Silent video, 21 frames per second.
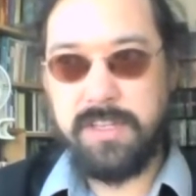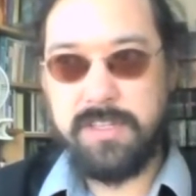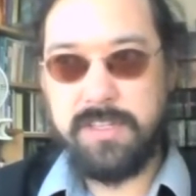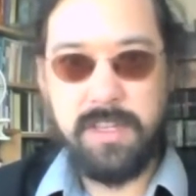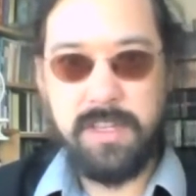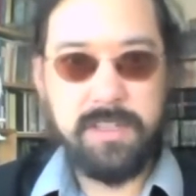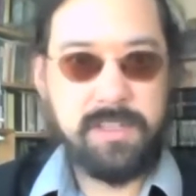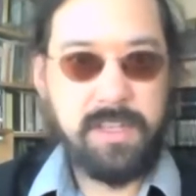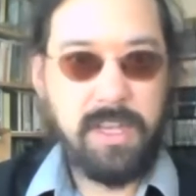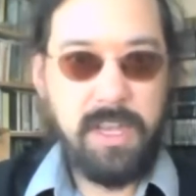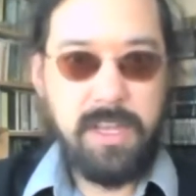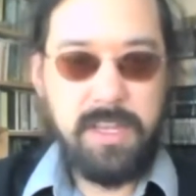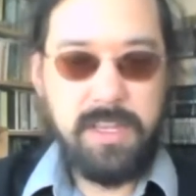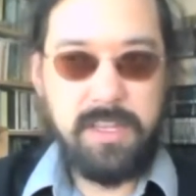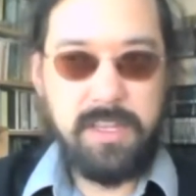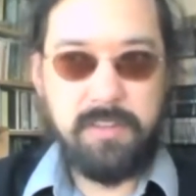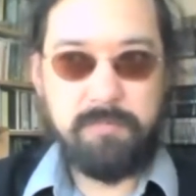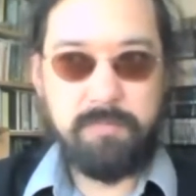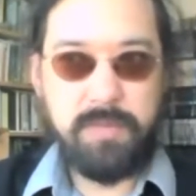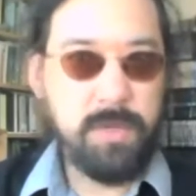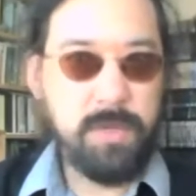He says,
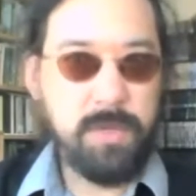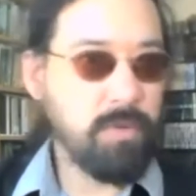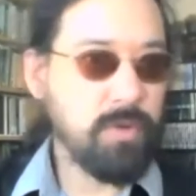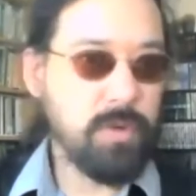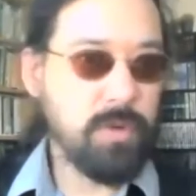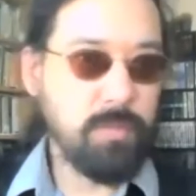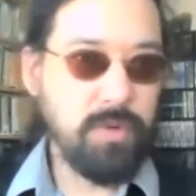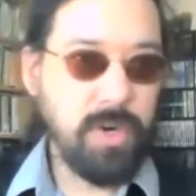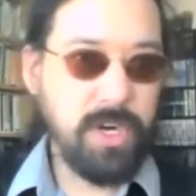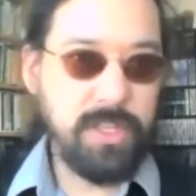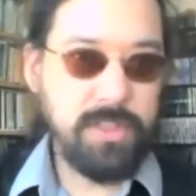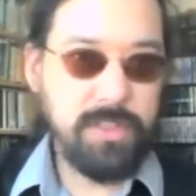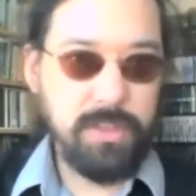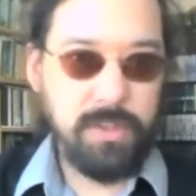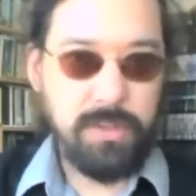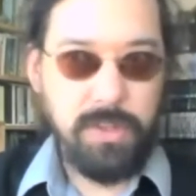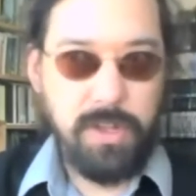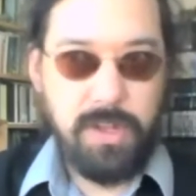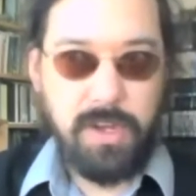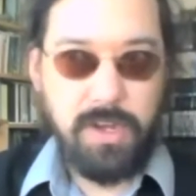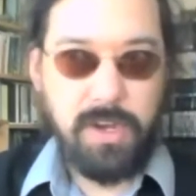if people who break
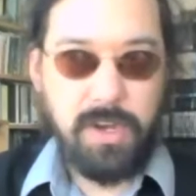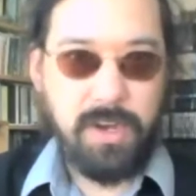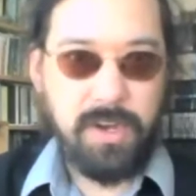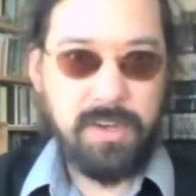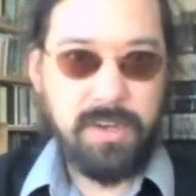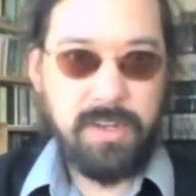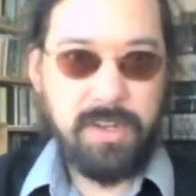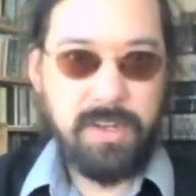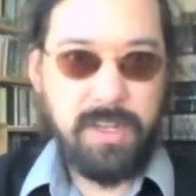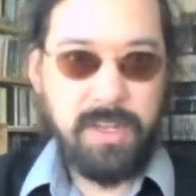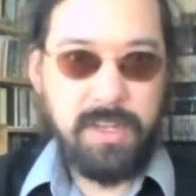the law